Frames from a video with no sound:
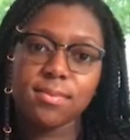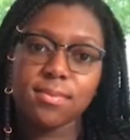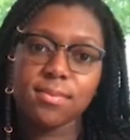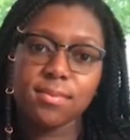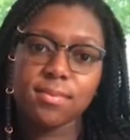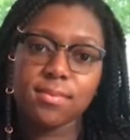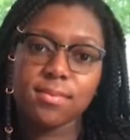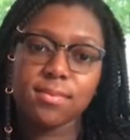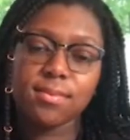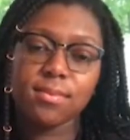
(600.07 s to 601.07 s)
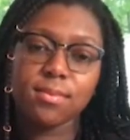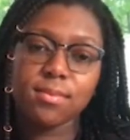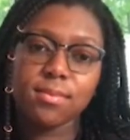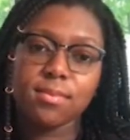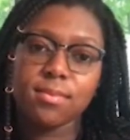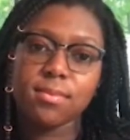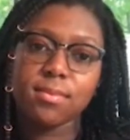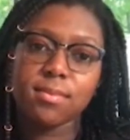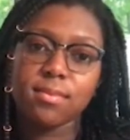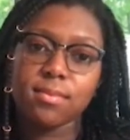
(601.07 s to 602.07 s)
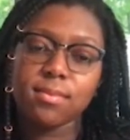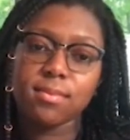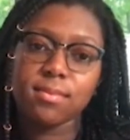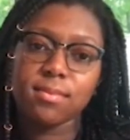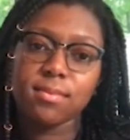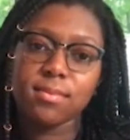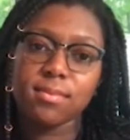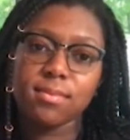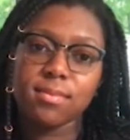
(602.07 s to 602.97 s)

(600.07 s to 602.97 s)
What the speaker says: (silent)